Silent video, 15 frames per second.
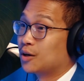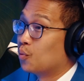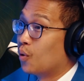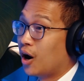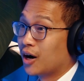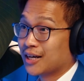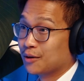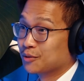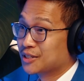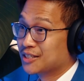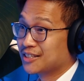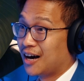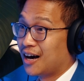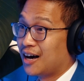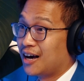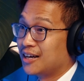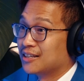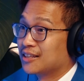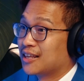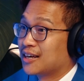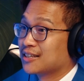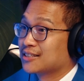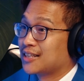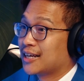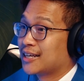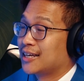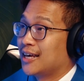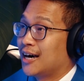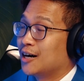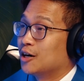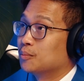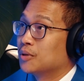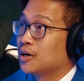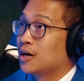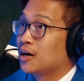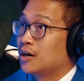a walk outside, things that can help